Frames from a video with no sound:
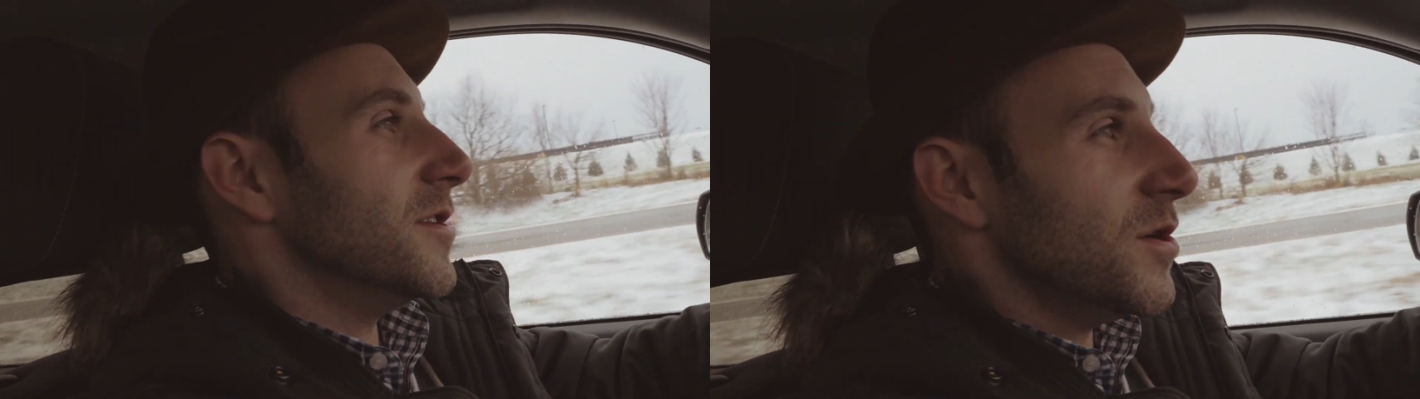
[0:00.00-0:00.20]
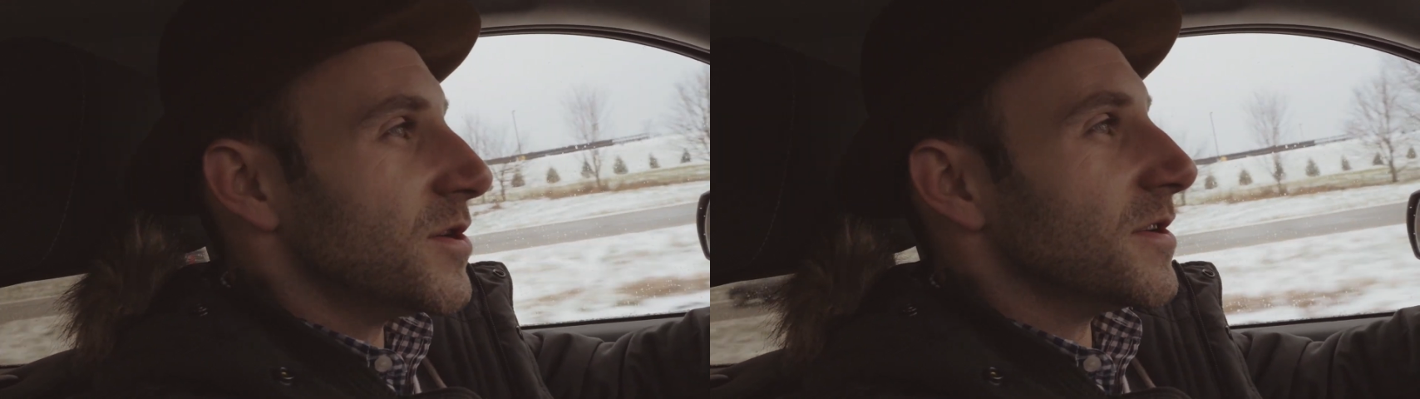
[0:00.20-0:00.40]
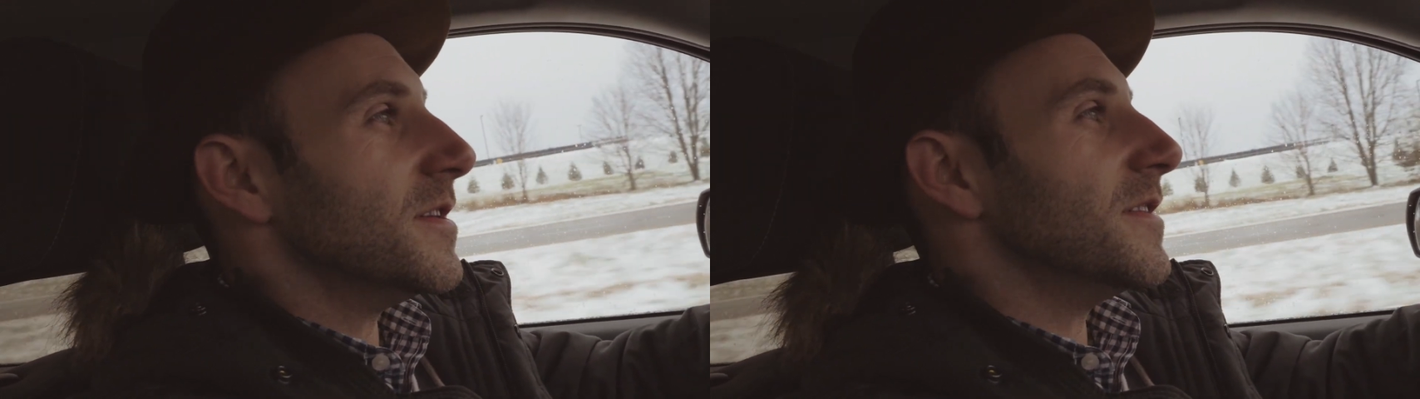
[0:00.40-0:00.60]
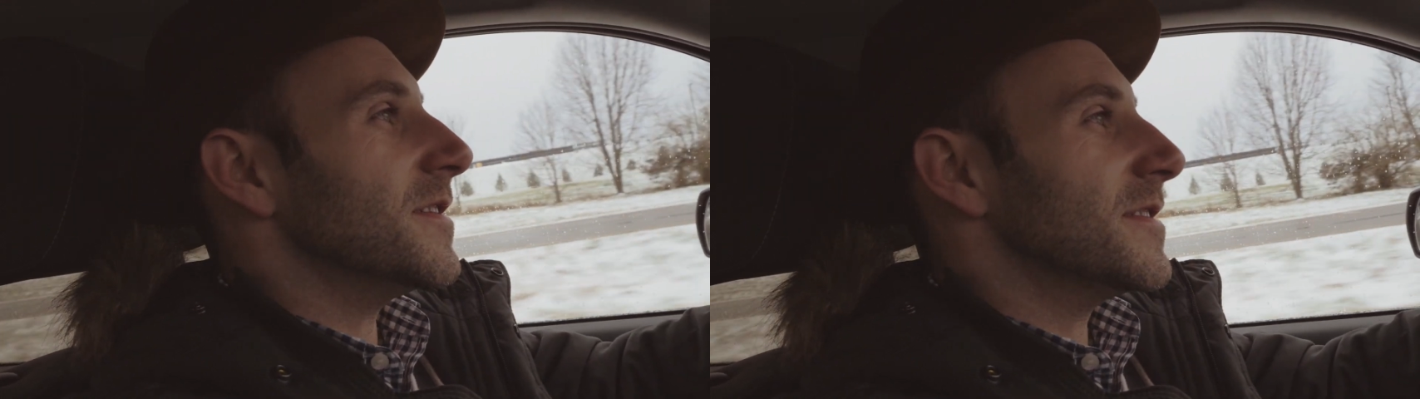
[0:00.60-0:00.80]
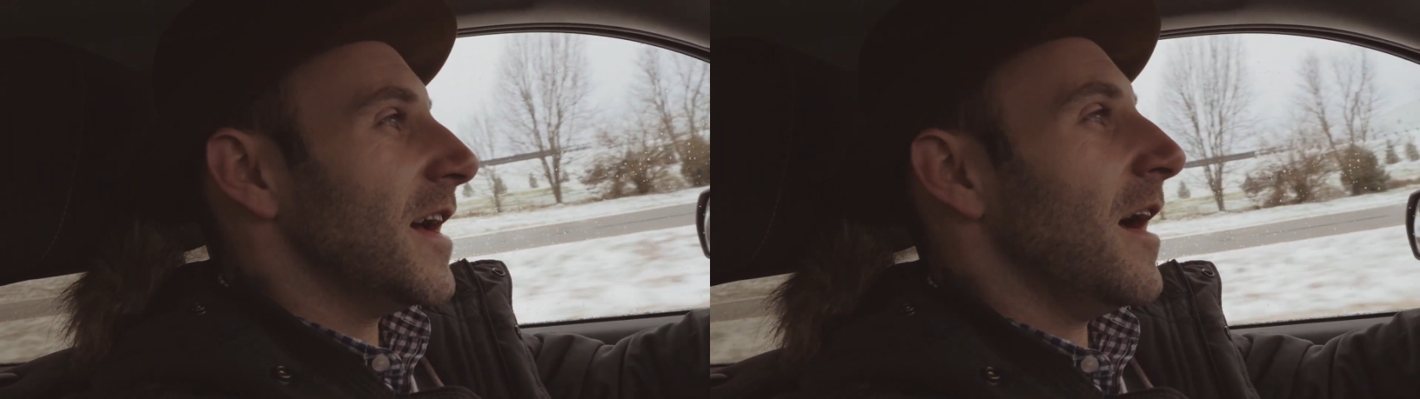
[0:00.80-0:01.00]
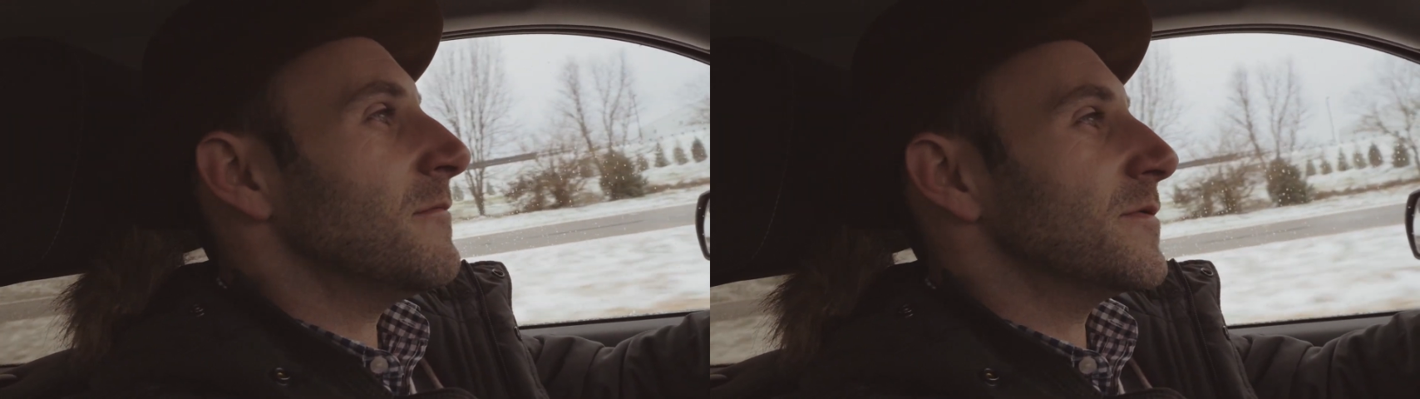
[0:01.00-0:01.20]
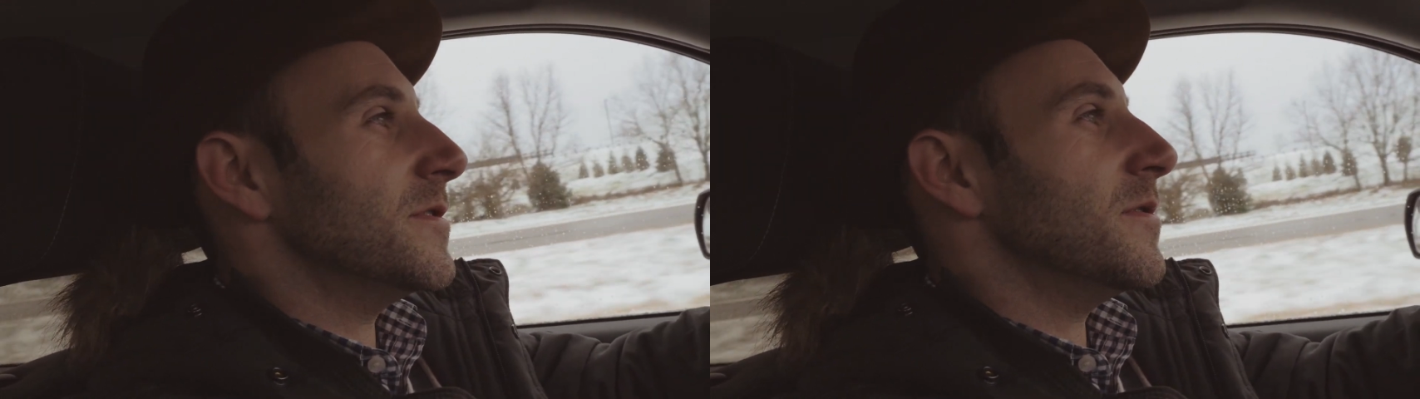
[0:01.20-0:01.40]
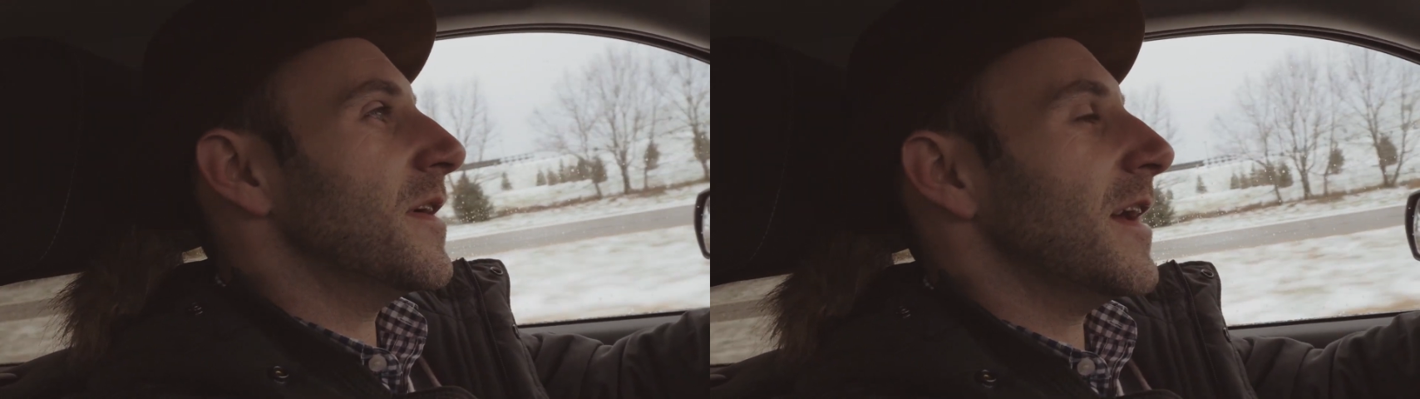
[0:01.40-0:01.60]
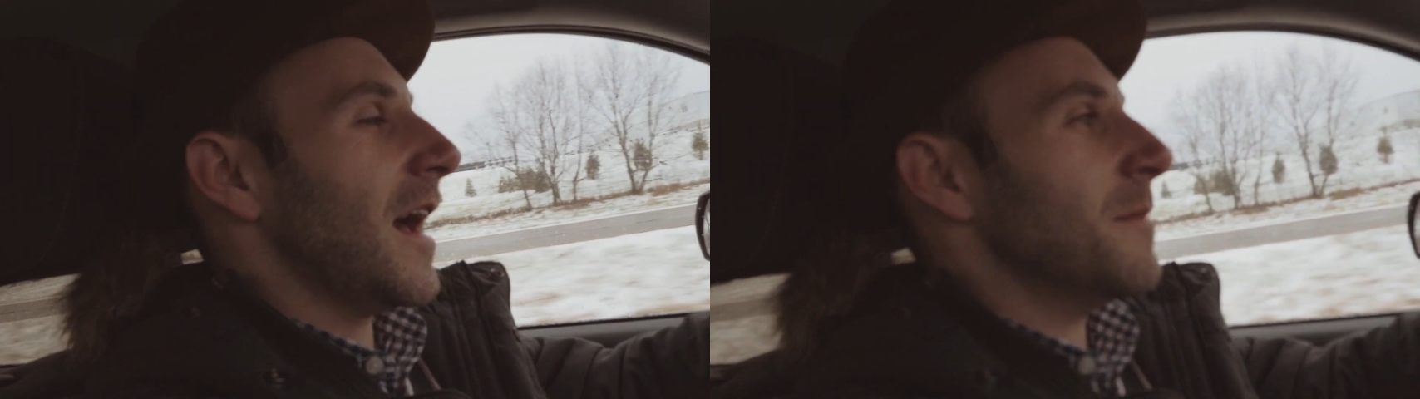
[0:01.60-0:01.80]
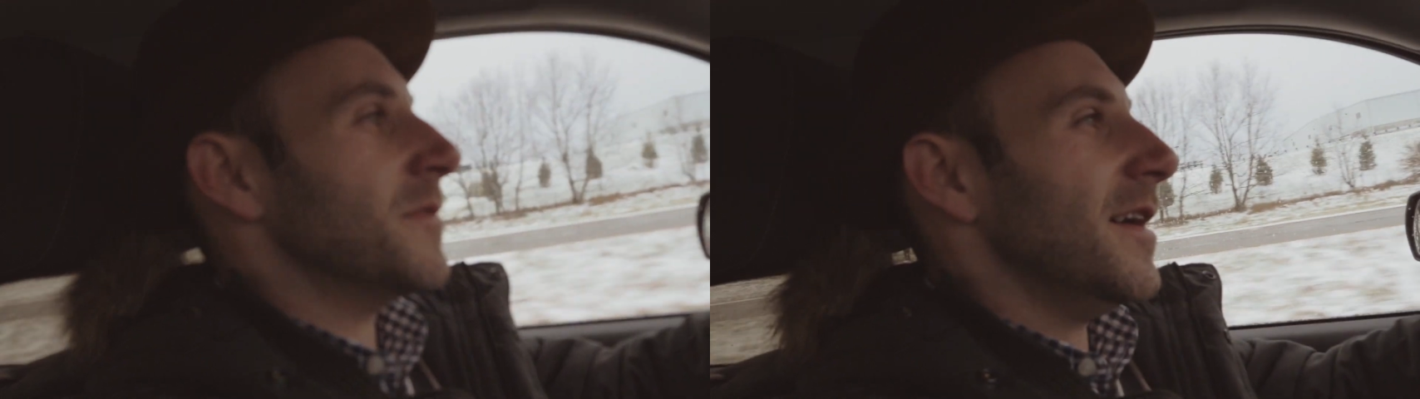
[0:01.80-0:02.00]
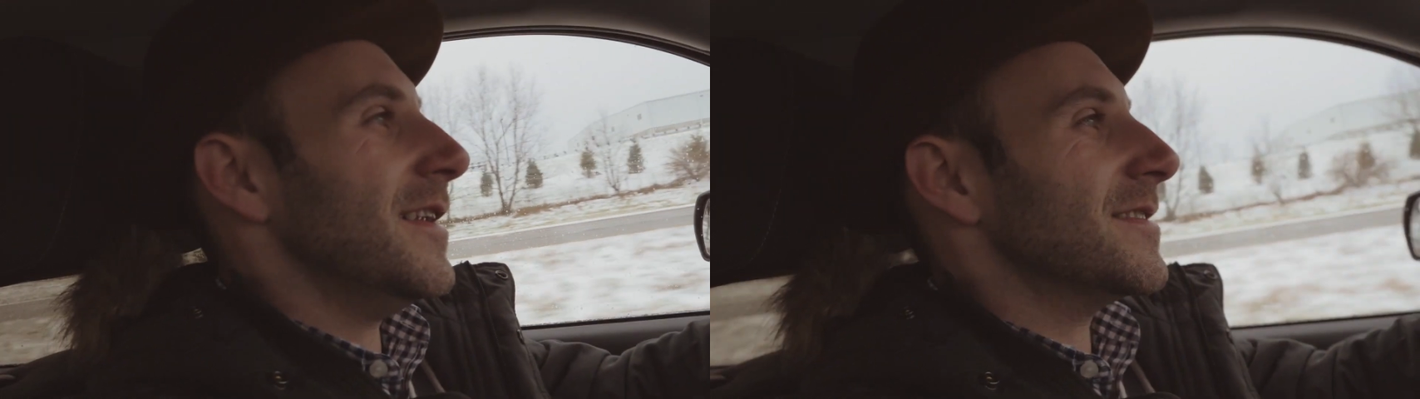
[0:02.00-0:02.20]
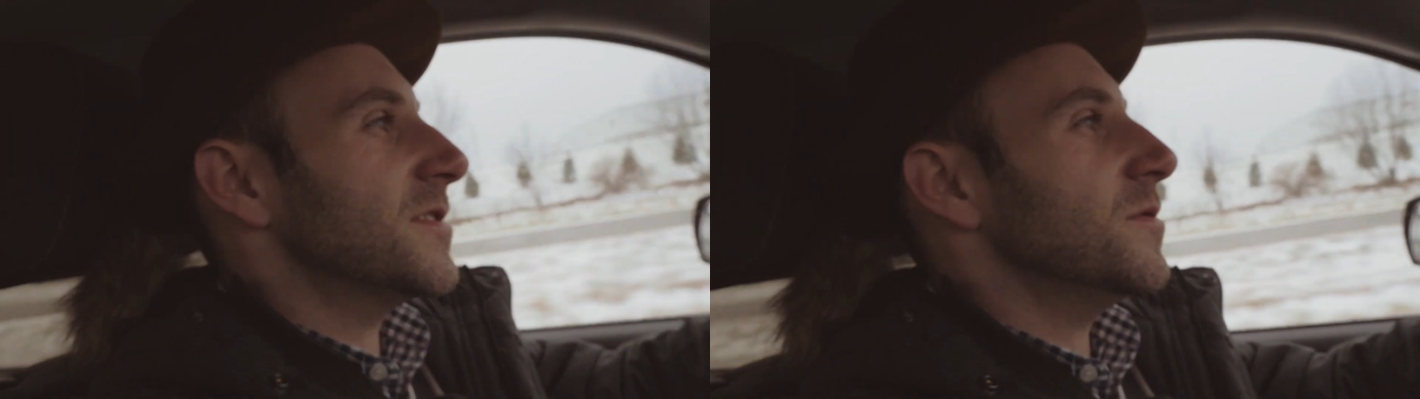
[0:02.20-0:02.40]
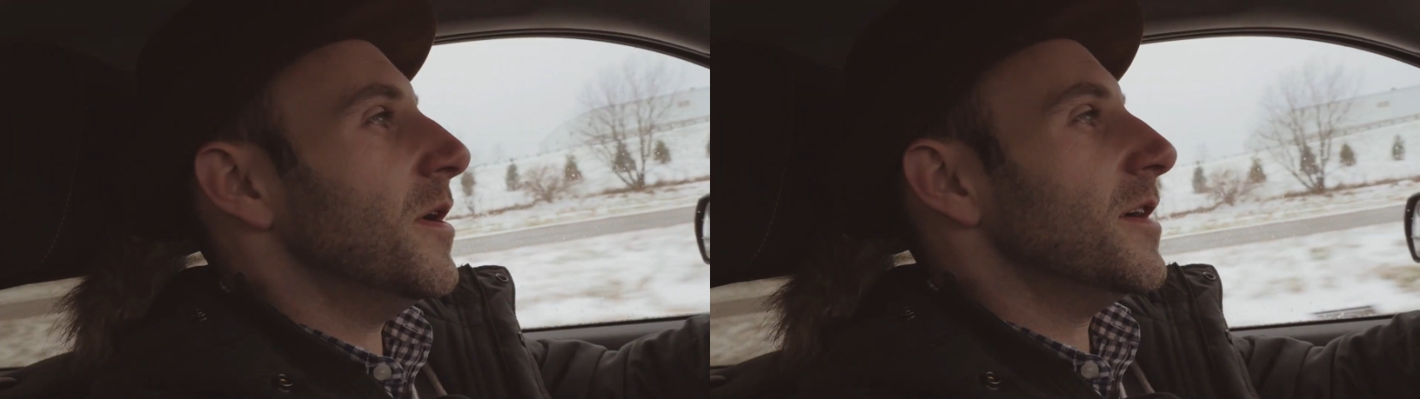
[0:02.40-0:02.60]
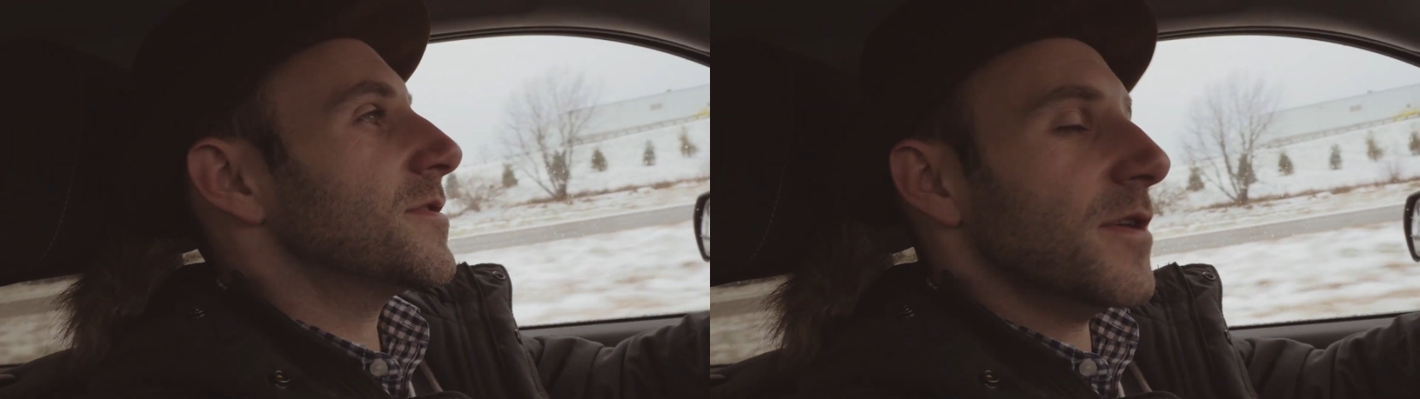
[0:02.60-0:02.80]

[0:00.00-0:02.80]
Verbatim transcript: Usually the times when you think I'm cutting too much,